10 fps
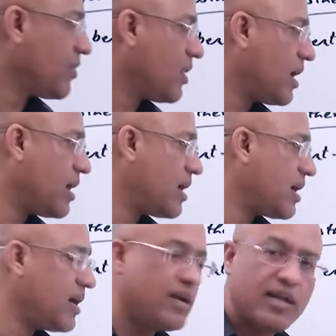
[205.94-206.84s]

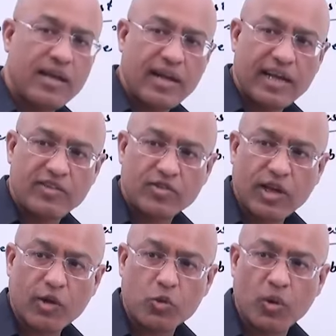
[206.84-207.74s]
the
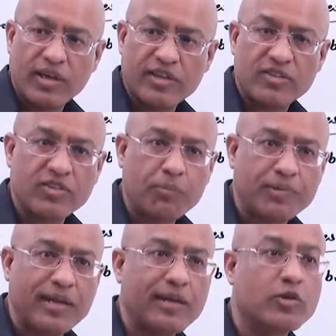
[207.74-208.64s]
acetylcholine
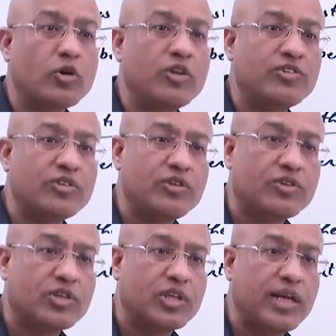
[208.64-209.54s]
receptor
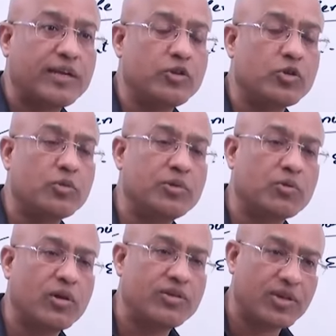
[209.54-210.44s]
concentration at
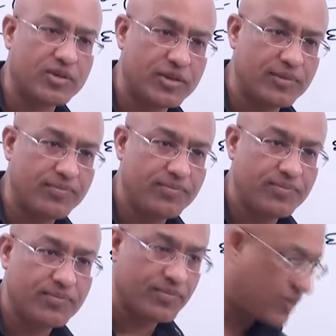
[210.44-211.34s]
neuromuscular junction,
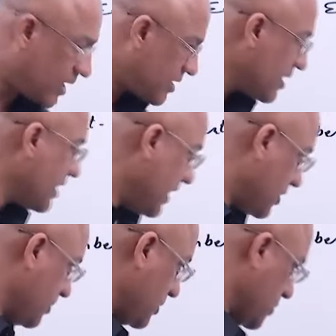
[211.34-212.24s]
right? Let me